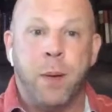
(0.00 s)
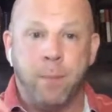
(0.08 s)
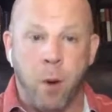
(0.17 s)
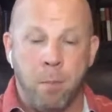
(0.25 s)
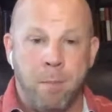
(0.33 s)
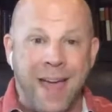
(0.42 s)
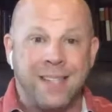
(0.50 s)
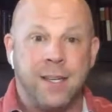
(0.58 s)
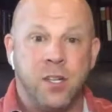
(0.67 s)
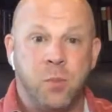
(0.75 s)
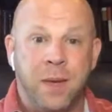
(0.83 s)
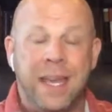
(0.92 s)
people
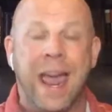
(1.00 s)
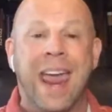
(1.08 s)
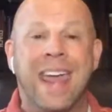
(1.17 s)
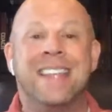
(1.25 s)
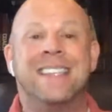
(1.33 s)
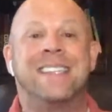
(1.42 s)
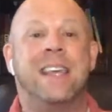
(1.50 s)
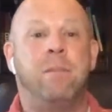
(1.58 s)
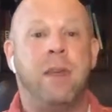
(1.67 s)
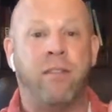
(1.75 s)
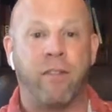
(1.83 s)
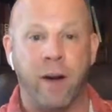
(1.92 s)
message me and send
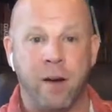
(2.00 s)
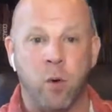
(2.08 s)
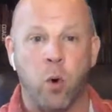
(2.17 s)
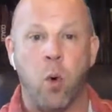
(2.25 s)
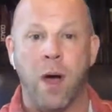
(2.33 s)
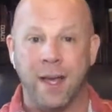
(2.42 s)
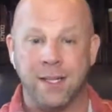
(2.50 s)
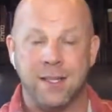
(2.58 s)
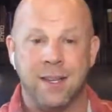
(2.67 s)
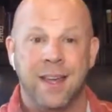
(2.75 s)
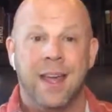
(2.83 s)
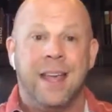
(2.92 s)
me friend
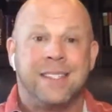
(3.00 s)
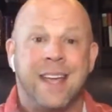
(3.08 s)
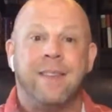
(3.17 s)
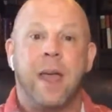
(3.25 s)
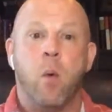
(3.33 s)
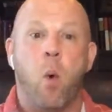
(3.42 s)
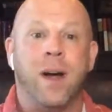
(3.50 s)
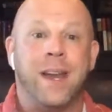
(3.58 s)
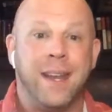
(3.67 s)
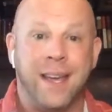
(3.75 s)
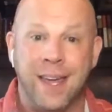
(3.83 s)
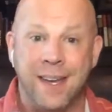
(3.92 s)
requests saying they wanted
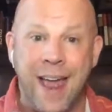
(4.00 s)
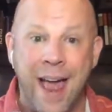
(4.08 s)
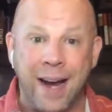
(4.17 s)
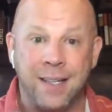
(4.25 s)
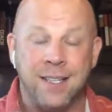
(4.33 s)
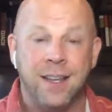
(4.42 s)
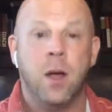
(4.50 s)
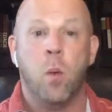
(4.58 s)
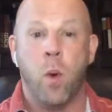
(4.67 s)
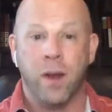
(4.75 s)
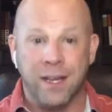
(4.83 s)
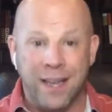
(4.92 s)
to connect
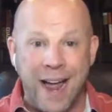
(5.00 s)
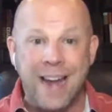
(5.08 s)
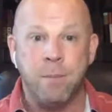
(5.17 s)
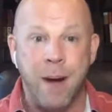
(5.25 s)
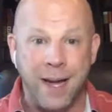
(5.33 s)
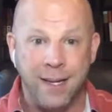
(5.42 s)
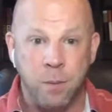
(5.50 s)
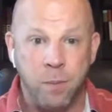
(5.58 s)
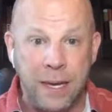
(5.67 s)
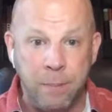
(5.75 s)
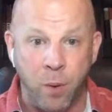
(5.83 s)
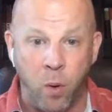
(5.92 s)
with like-minded
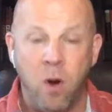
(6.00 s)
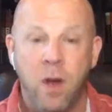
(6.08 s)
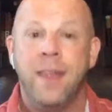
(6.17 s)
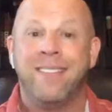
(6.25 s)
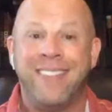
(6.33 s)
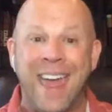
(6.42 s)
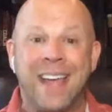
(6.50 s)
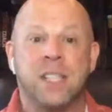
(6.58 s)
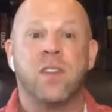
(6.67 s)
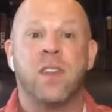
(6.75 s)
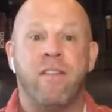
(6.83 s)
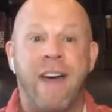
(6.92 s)
people. Thanks
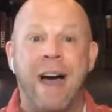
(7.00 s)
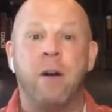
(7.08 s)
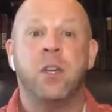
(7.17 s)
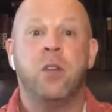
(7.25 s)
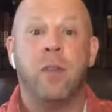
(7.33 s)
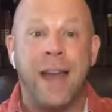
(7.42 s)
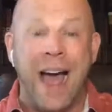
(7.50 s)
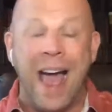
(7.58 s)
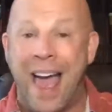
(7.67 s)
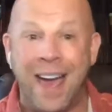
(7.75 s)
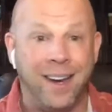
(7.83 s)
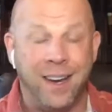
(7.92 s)
for the value that I
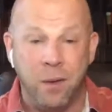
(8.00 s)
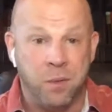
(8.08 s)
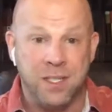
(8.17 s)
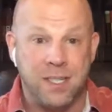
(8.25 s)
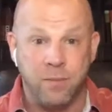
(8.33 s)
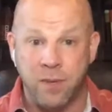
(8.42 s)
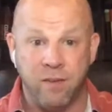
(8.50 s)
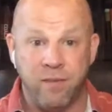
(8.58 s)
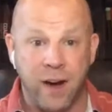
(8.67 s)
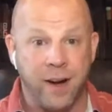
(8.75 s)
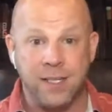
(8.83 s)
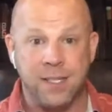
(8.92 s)
added. It was something
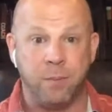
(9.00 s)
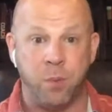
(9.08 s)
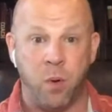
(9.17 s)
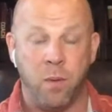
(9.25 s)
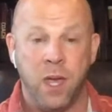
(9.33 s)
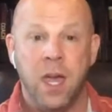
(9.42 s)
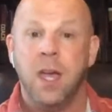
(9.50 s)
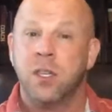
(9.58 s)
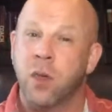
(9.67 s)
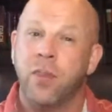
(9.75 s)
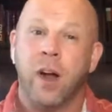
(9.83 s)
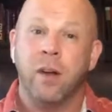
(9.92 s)
very simple.
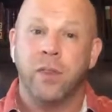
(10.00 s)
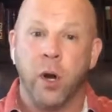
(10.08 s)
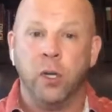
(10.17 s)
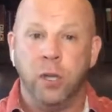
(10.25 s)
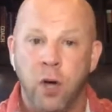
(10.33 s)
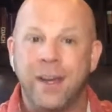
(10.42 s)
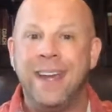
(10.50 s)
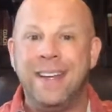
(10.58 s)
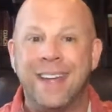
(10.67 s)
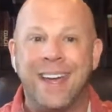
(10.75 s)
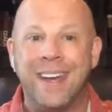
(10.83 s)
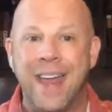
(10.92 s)
So they're looking
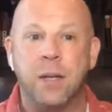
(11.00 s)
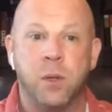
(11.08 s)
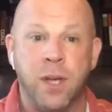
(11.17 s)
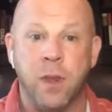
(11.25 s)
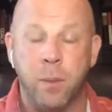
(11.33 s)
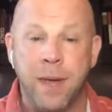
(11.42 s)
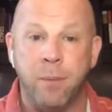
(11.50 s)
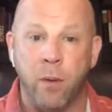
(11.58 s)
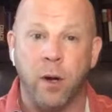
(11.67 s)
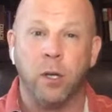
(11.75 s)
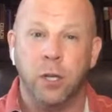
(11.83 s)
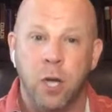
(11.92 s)
to connect with other people.
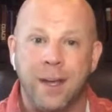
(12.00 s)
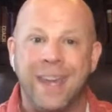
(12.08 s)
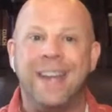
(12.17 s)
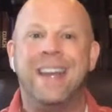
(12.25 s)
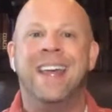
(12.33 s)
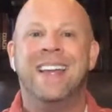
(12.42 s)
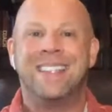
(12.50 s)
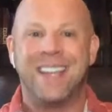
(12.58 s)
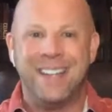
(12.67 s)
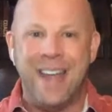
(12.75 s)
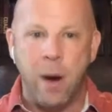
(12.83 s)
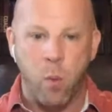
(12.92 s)
They're looking to
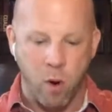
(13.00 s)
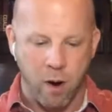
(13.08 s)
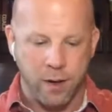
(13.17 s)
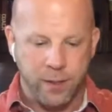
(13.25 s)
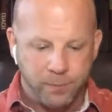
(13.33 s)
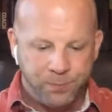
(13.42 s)
network.